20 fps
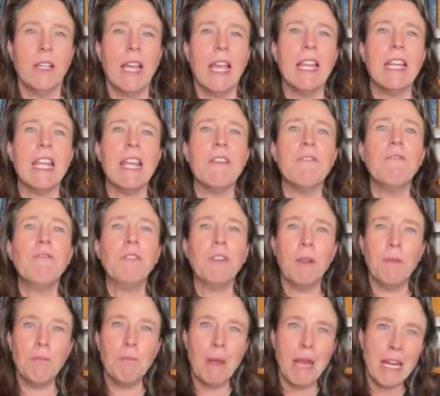And
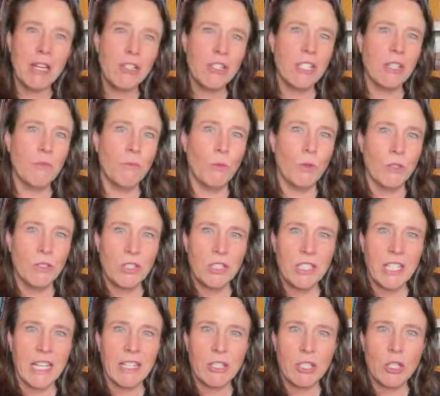inflammation will
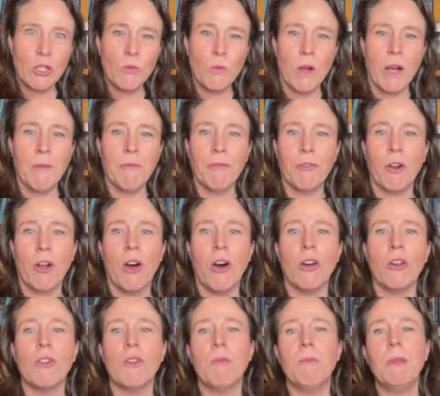set you up for
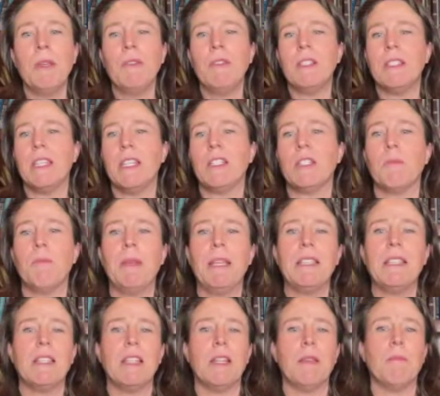autoimmune disease,
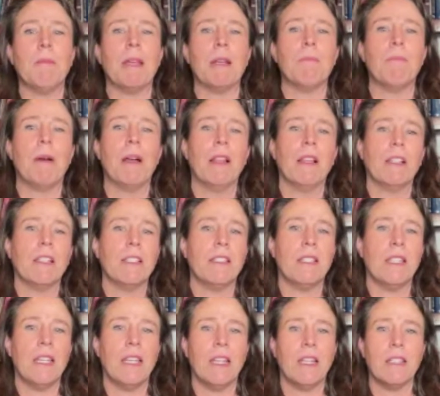obesity, metabolic
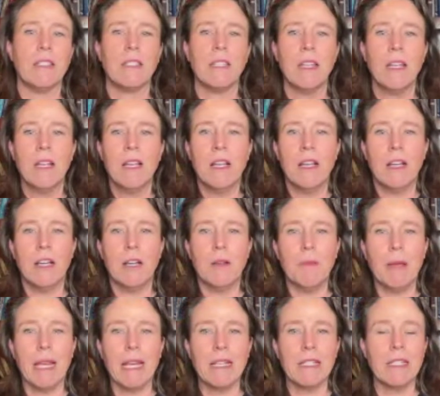disease,
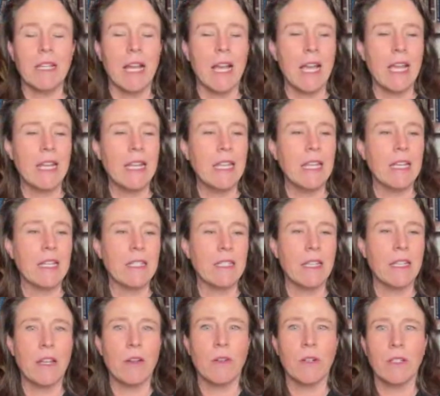anxiety, et
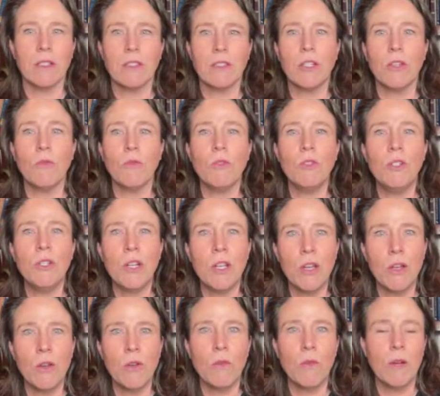cetera. So
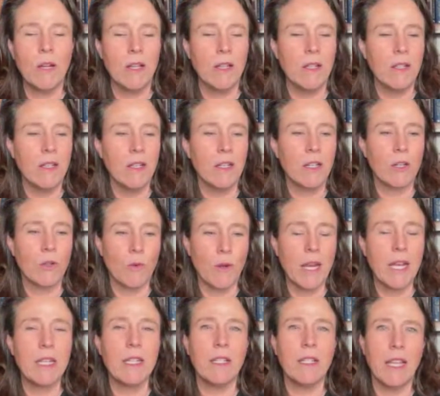no
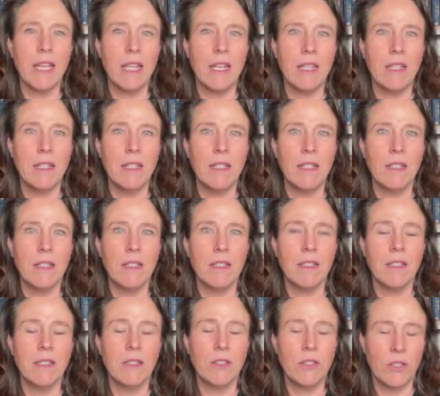granulated
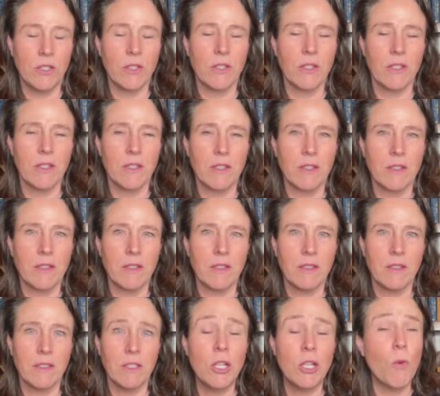sugar,
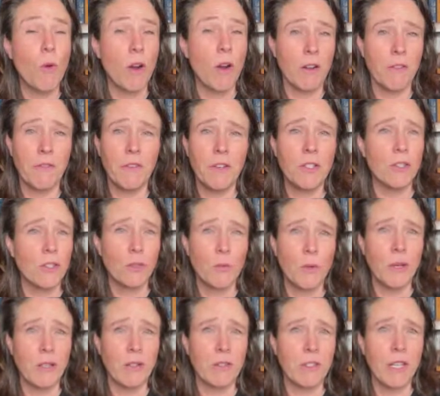no artificial
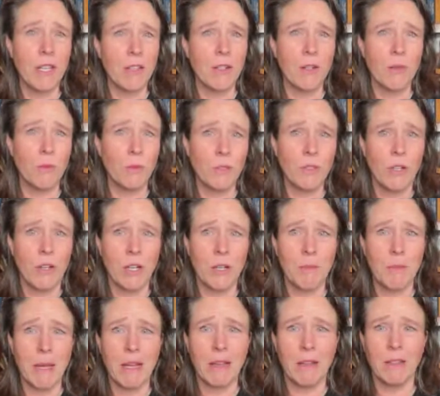sweeteners either. We'll talk
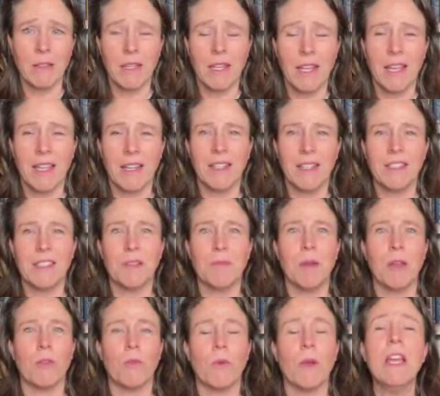about that in some
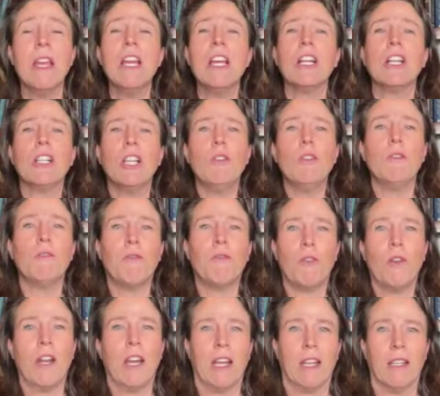other way.
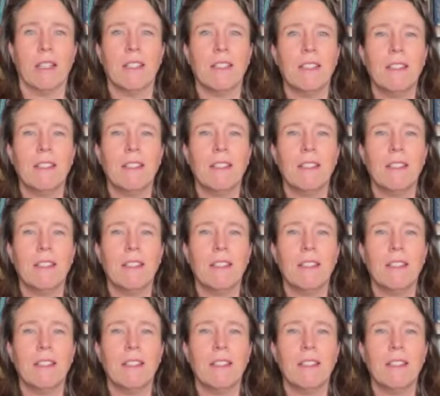Gluten-free.